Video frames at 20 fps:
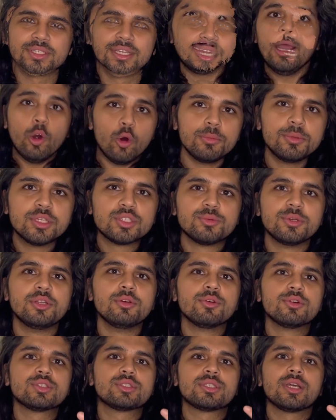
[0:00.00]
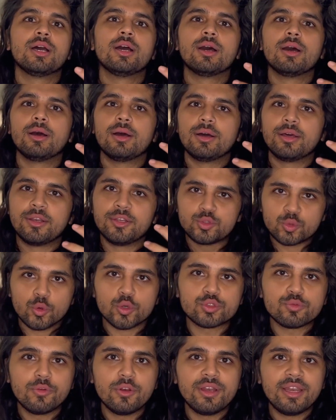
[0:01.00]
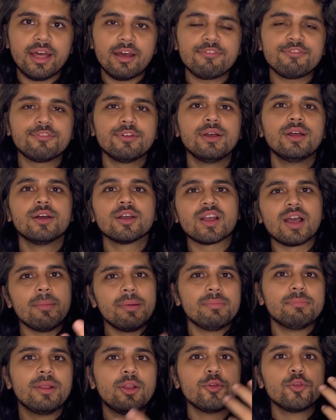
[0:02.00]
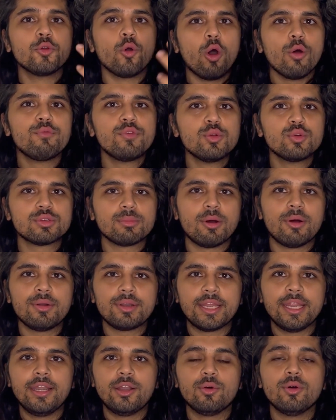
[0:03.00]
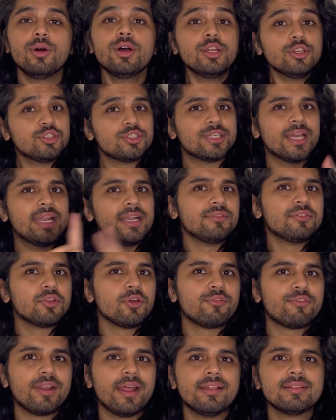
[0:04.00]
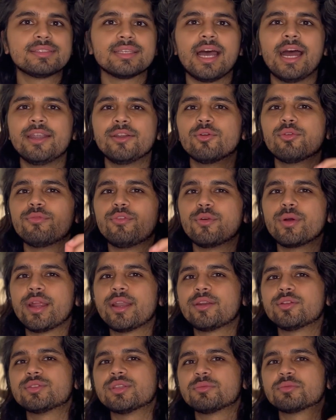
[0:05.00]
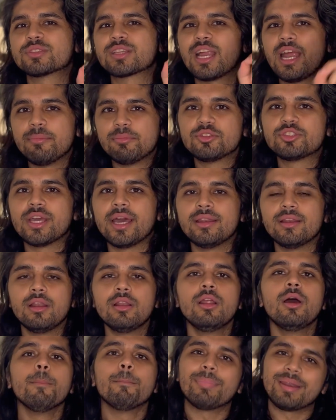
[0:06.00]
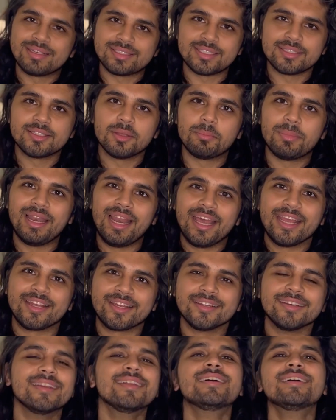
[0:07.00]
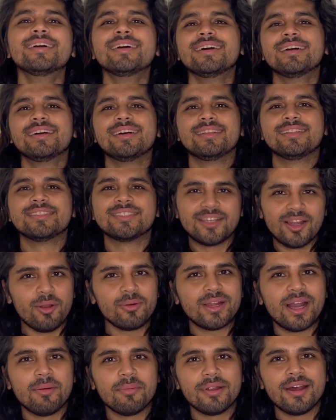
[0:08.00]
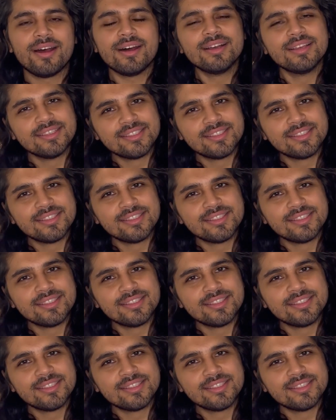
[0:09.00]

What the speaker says: I hope this video is resourceful enough. Comment below your views about keto, share it with your friends, and don't forget to subscribe to the channel pressing the bell icon. This is Rahul Kamra.